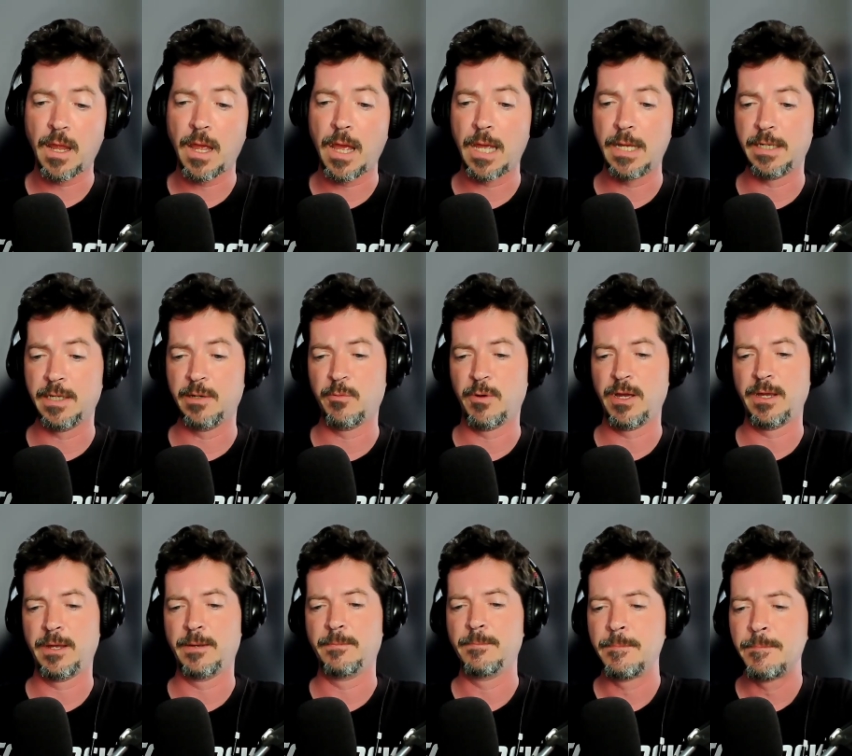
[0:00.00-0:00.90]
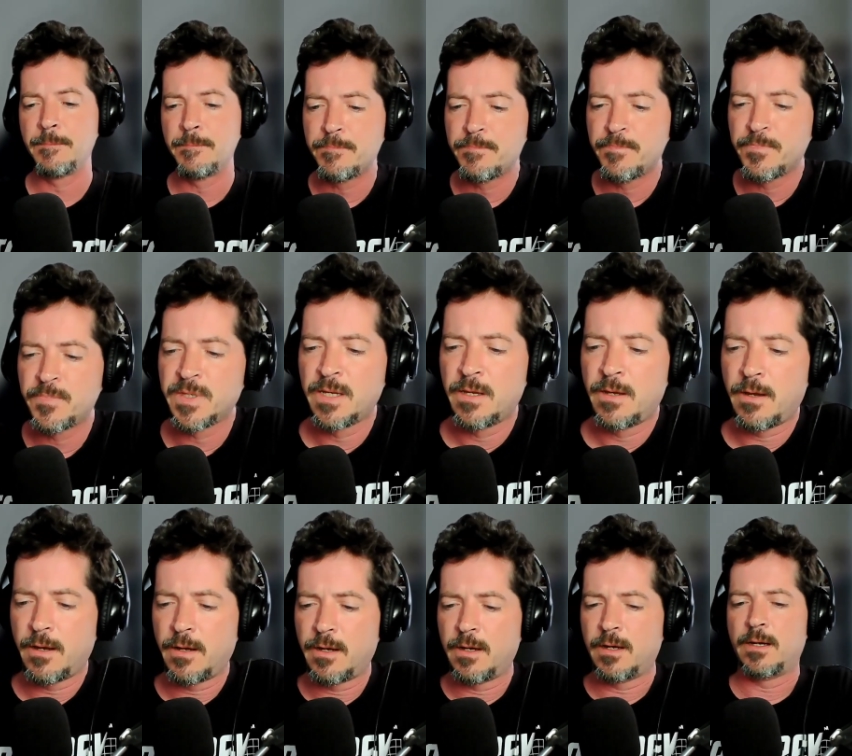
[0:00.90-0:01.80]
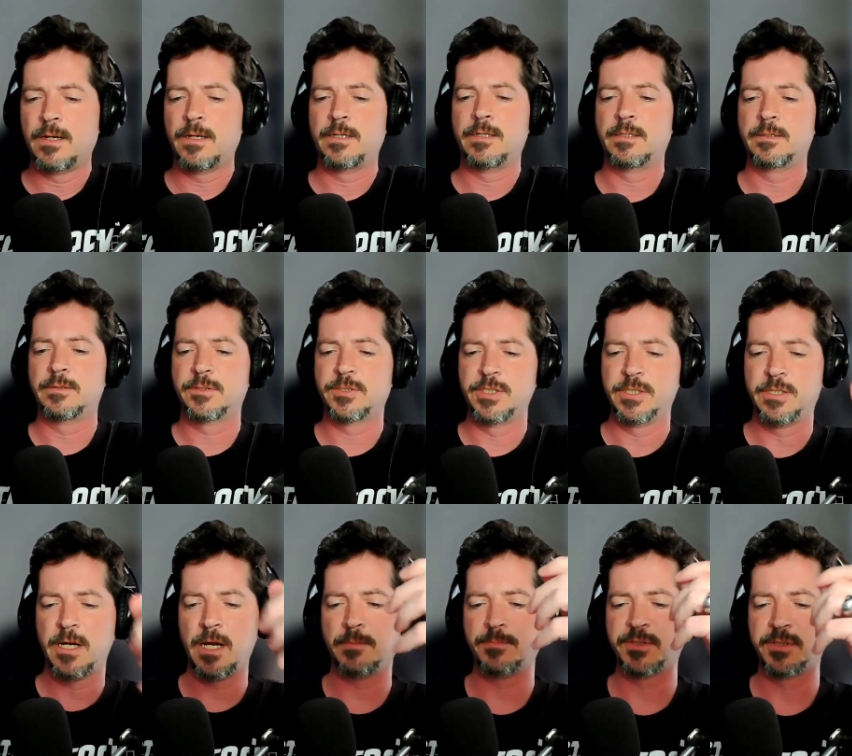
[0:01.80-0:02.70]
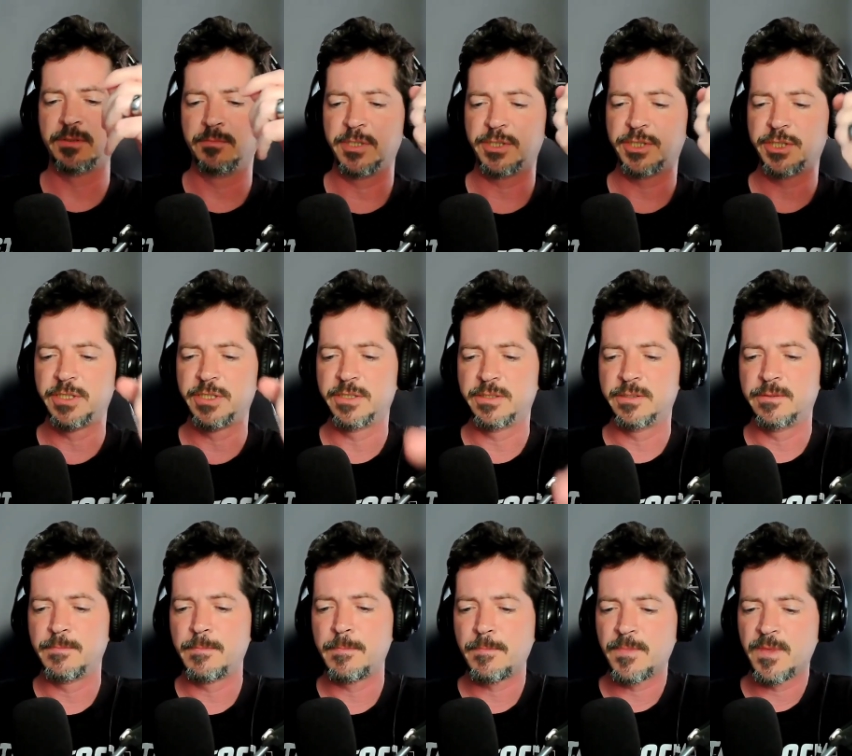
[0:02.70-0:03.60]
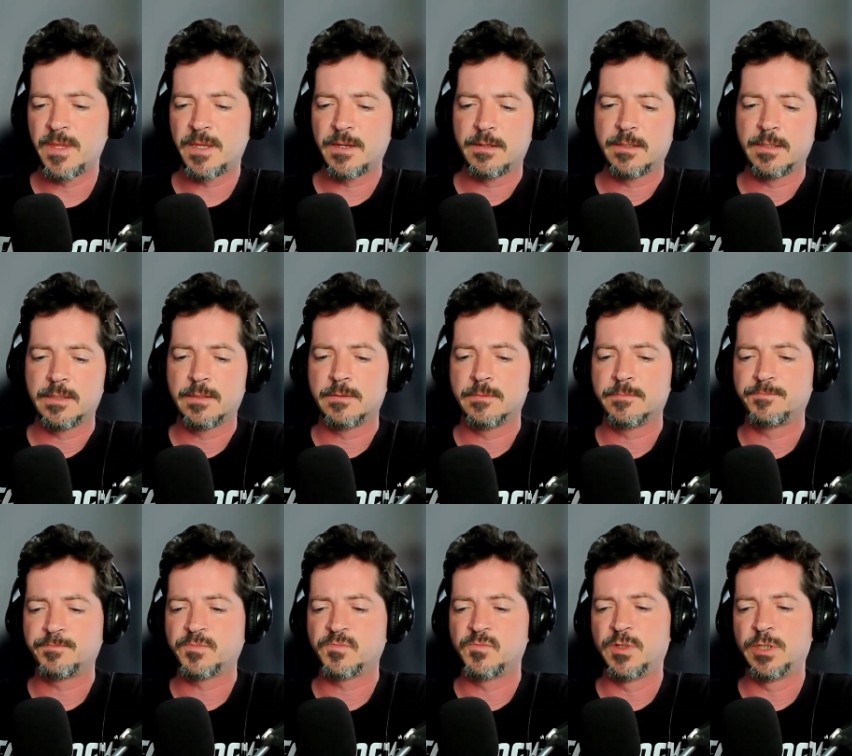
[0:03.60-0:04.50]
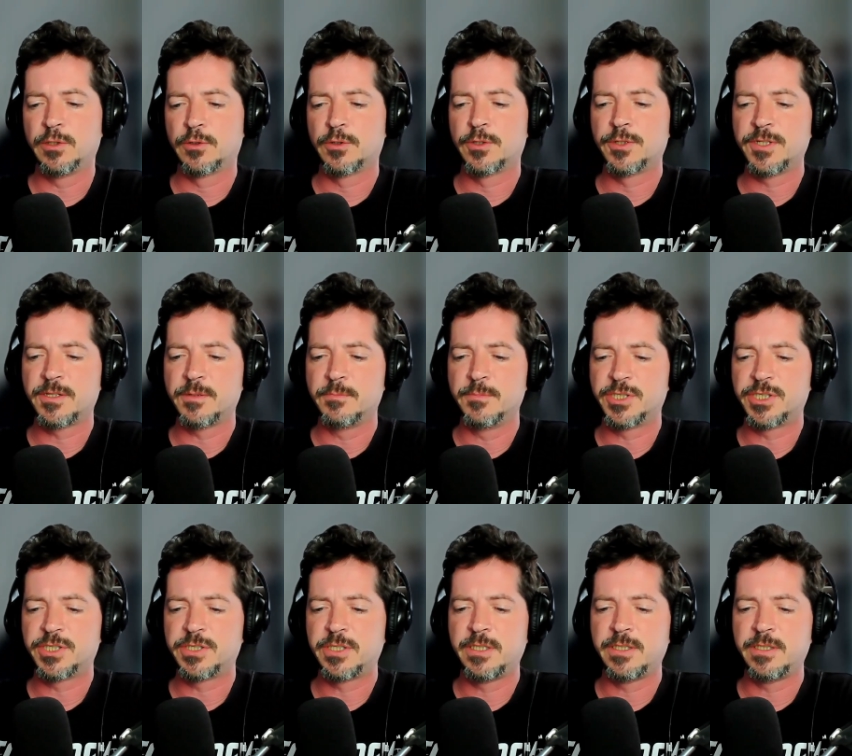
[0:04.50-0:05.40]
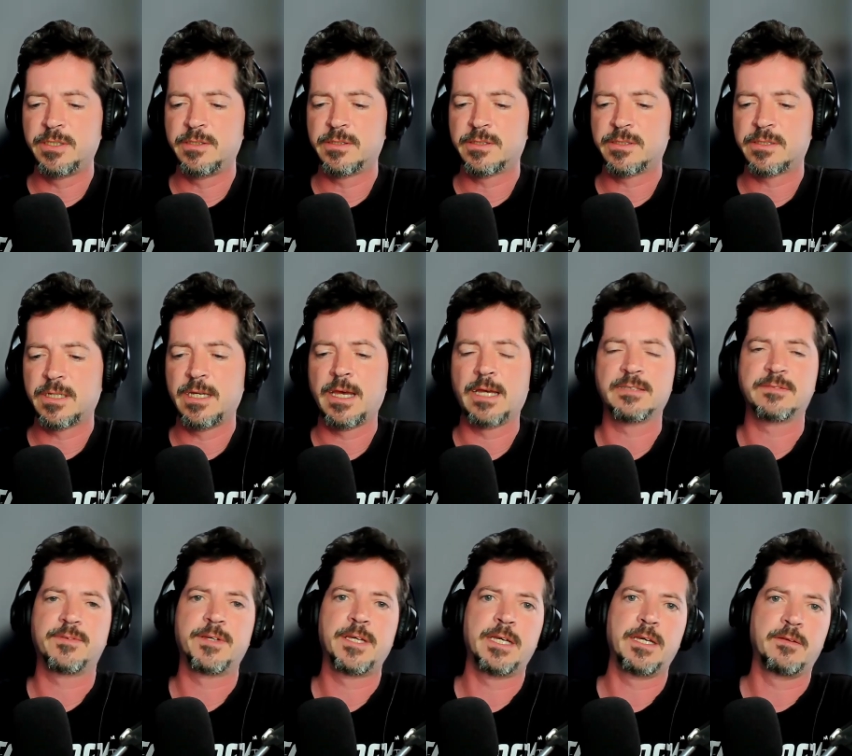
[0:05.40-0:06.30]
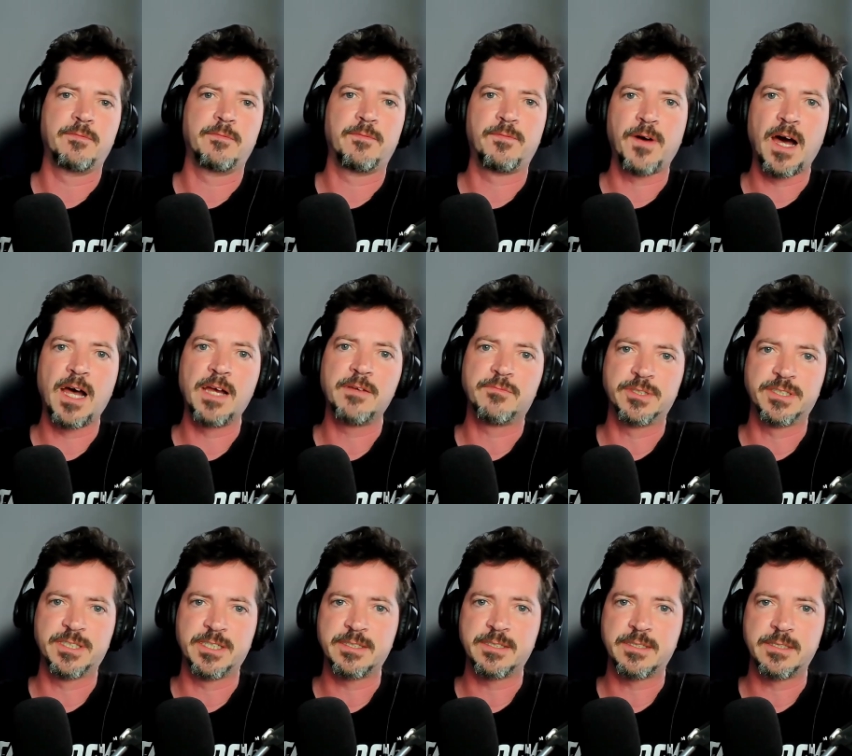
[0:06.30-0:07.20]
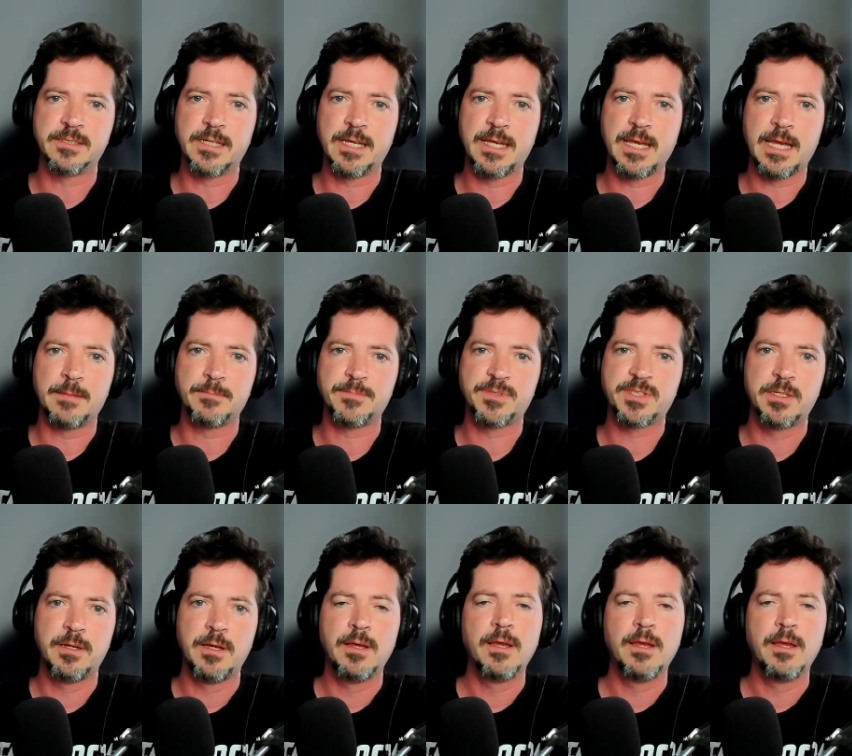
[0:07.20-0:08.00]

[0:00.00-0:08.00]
Anyway, she comes to the mission. We learn that the machines has hit 5 resistance camps,